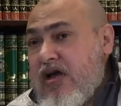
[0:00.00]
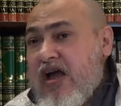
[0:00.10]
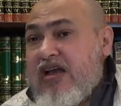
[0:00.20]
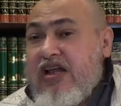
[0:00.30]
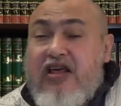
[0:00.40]

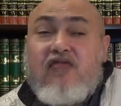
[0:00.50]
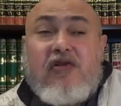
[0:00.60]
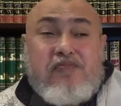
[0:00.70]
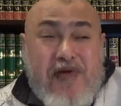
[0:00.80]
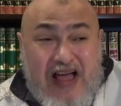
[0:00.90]
And
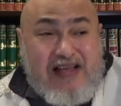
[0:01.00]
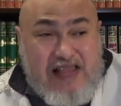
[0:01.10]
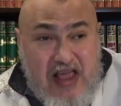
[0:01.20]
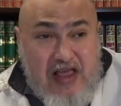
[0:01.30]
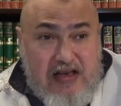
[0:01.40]
even back
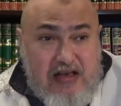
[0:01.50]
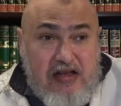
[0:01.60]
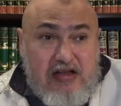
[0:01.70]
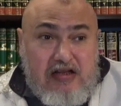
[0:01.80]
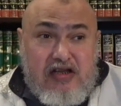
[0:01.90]
then,
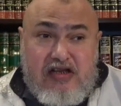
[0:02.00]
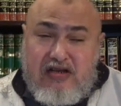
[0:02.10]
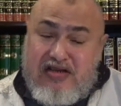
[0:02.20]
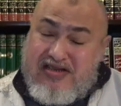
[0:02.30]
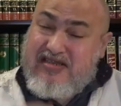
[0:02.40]

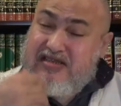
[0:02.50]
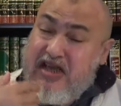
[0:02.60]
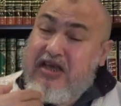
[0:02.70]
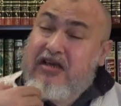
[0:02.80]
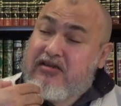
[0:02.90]
the
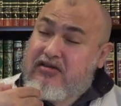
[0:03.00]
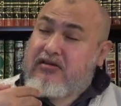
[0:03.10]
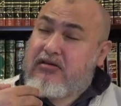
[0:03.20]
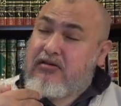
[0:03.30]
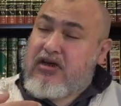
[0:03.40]
state,
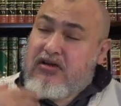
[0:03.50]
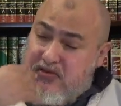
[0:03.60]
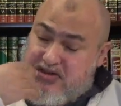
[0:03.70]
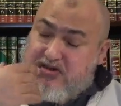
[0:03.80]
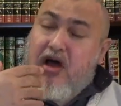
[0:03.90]
the
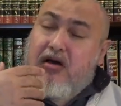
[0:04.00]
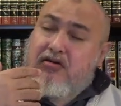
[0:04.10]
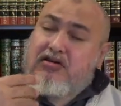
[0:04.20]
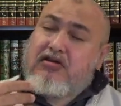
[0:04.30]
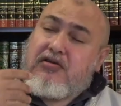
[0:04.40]

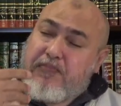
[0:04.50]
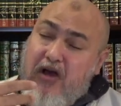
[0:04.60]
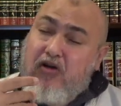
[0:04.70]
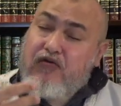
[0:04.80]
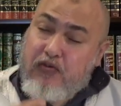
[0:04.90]
aristocracy, the
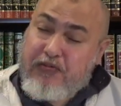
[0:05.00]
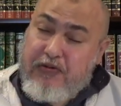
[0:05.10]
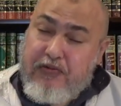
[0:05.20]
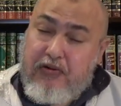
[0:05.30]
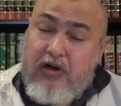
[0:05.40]
powerful
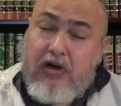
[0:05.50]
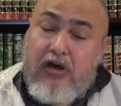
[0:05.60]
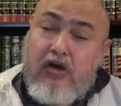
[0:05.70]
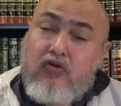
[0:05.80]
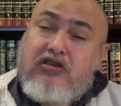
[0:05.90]
people,
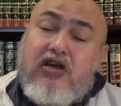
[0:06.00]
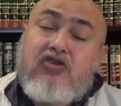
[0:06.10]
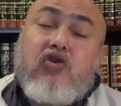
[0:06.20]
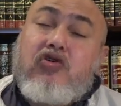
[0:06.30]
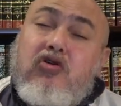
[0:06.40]
were saying,
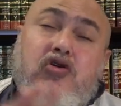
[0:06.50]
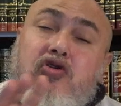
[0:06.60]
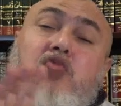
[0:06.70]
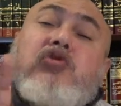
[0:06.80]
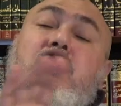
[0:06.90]
no,
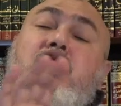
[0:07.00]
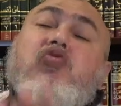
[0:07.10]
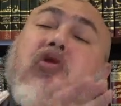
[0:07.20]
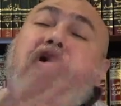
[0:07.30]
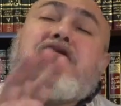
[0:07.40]
we don't
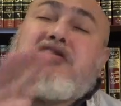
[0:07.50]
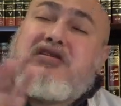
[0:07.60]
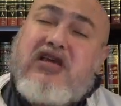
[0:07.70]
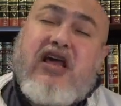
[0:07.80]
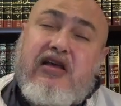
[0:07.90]
want
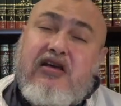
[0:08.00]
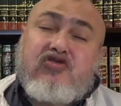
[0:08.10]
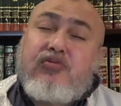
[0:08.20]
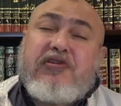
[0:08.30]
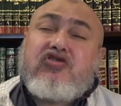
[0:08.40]
this ayah
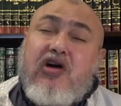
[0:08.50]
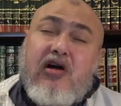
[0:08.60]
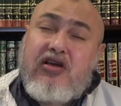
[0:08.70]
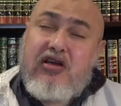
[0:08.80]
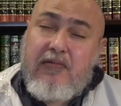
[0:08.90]
to be
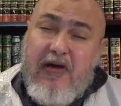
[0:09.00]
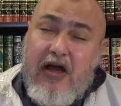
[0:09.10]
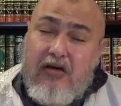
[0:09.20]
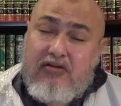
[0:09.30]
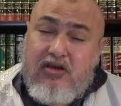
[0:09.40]
talking
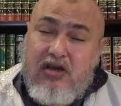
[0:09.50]
about,